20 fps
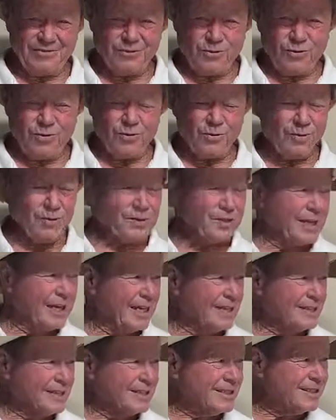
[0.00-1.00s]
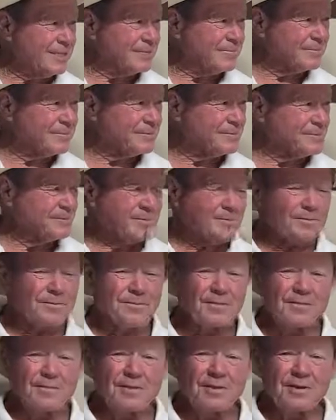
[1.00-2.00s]
Fort Worth, Texas.
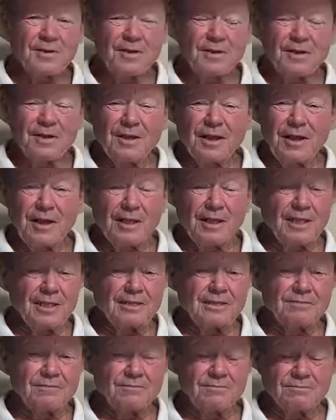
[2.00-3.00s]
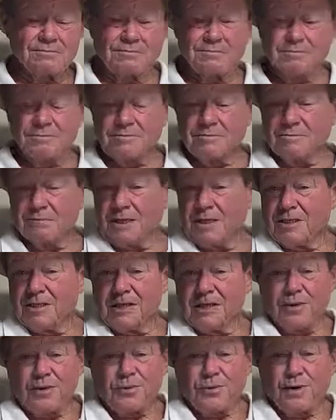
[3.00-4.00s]
And he's
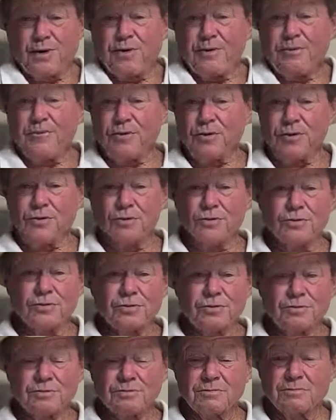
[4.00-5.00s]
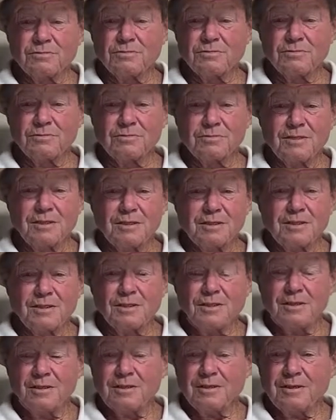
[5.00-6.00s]
got 3 reviews.
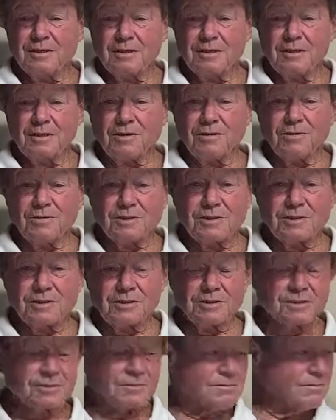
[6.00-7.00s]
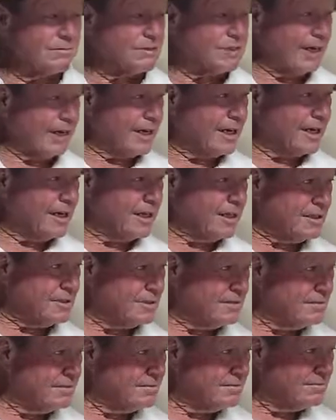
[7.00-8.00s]
You know, it's his second cousin,